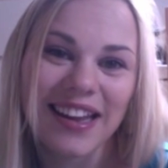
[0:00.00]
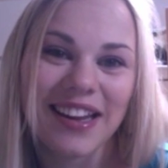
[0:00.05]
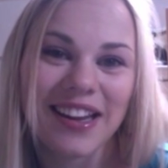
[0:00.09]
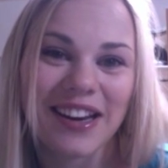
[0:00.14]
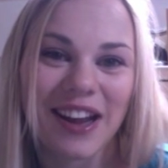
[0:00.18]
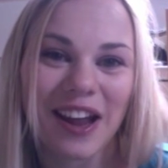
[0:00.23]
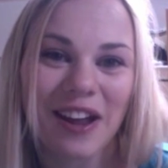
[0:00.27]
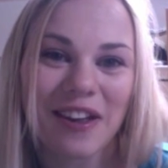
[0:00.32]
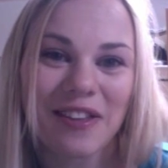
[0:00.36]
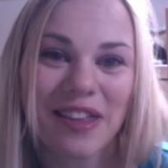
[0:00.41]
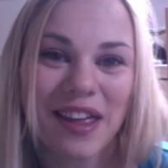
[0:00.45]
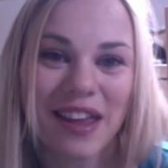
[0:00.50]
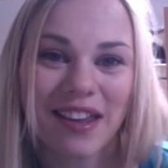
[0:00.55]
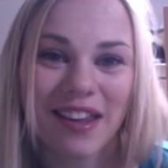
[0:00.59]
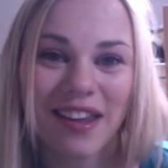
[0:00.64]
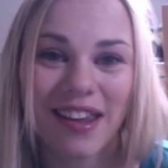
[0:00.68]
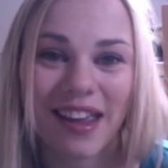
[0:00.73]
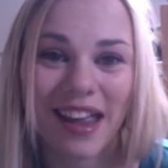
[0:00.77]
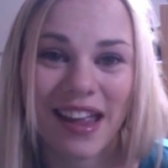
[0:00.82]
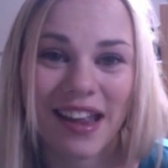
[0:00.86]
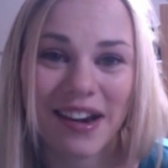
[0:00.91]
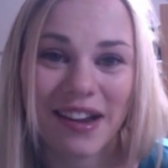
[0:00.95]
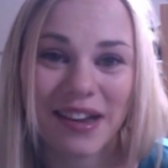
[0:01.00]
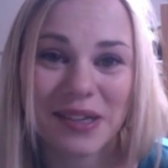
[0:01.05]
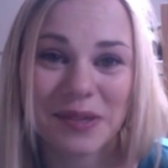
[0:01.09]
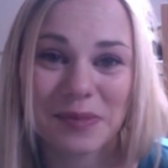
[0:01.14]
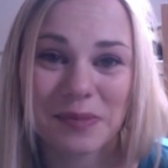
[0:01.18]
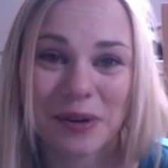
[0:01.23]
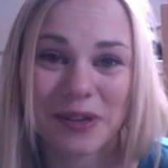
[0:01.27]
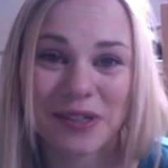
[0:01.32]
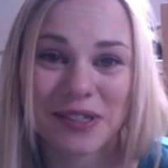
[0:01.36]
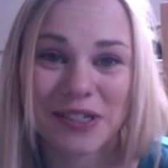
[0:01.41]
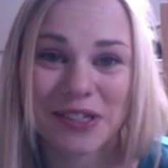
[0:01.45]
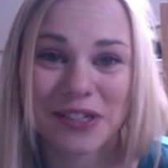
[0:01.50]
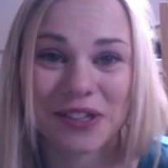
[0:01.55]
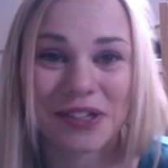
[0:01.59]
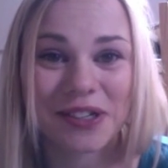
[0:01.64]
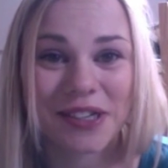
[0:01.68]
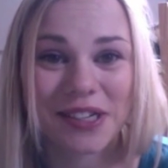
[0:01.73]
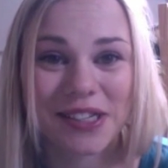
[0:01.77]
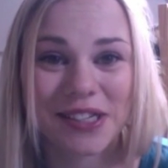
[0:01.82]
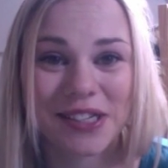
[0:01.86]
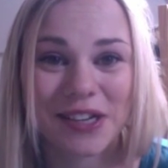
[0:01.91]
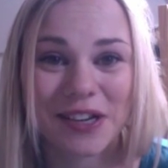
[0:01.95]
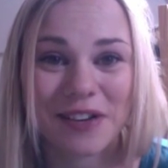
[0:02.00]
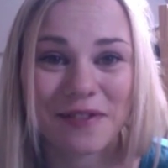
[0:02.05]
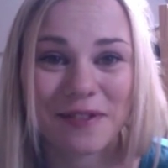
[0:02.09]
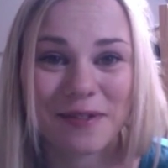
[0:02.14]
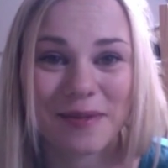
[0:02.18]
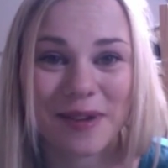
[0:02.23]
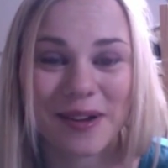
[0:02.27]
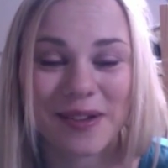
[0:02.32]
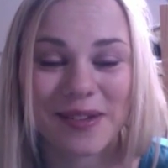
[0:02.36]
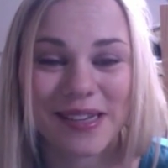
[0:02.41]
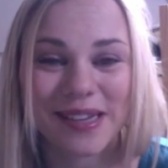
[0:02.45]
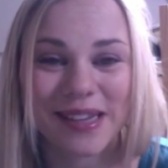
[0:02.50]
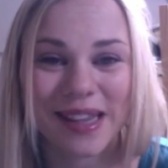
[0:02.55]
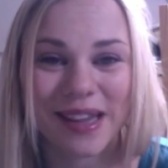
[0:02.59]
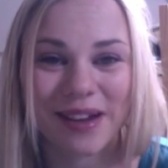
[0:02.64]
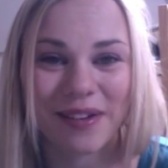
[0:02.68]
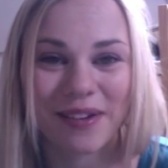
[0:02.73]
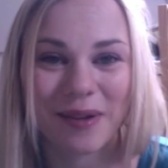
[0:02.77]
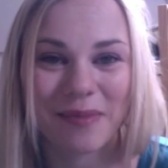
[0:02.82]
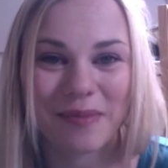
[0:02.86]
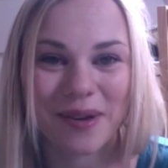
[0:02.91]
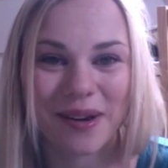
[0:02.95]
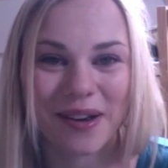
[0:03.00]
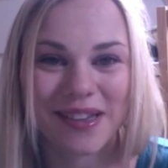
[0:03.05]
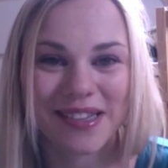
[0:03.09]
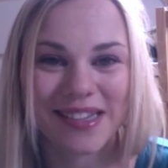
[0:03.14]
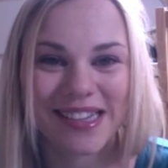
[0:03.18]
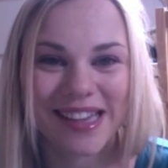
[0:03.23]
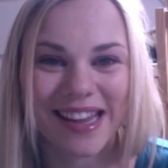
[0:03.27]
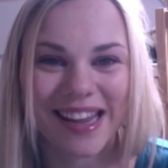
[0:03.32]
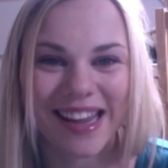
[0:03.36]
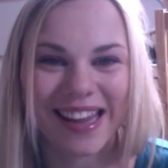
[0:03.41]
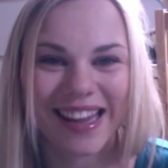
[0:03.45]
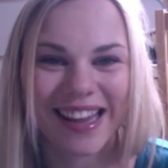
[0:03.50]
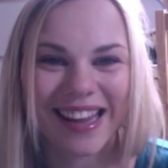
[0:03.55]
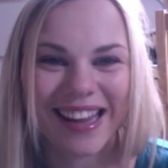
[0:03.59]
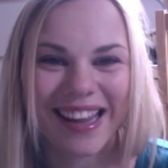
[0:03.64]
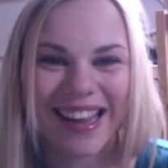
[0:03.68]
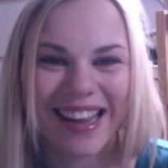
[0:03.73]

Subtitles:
they could get a nice box of chocolates too from hosting their own party.